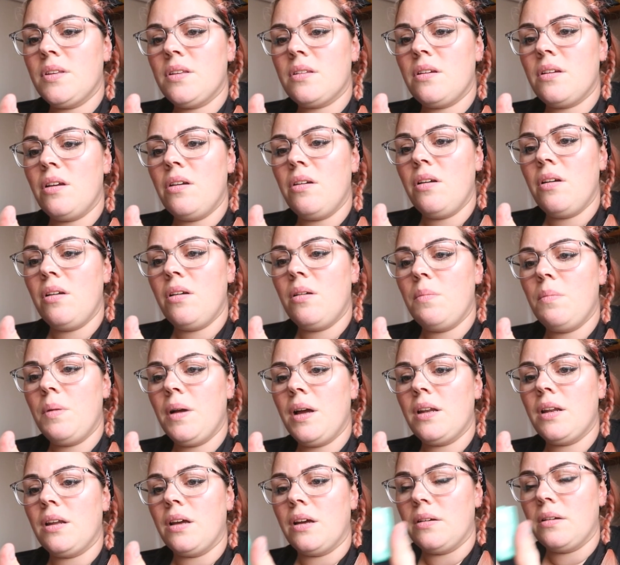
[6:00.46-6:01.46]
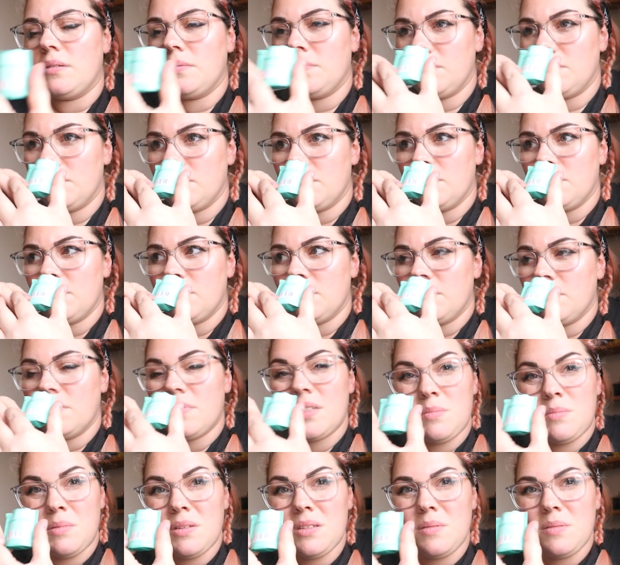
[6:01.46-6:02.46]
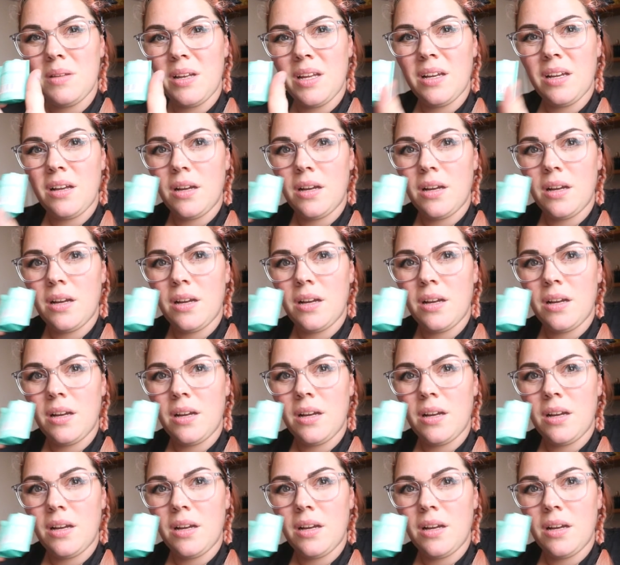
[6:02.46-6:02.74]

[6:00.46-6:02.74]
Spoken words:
Cocoa Cabana. It smells a bit like